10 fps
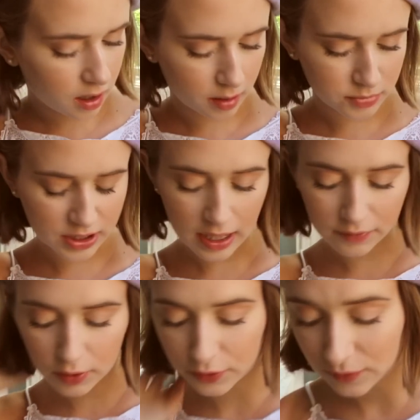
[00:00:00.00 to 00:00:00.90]
just kind of
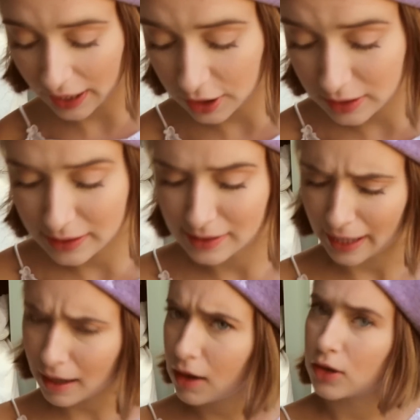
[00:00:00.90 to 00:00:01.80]
all the records, because
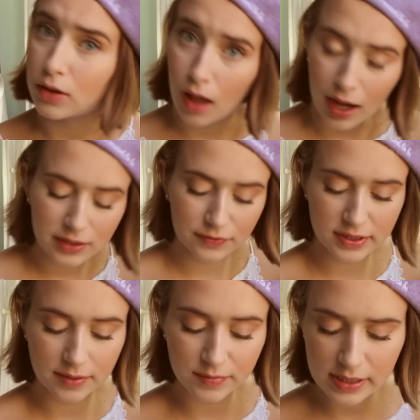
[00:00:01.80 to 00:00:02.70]
I got a lot for
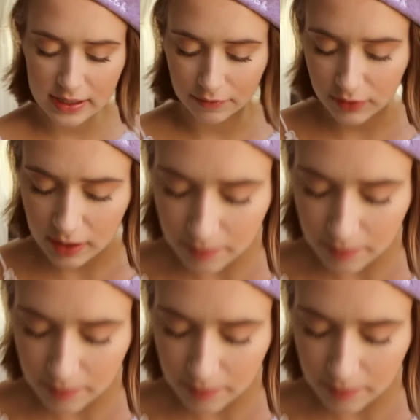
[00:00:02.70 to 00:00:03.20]
some reason. I've really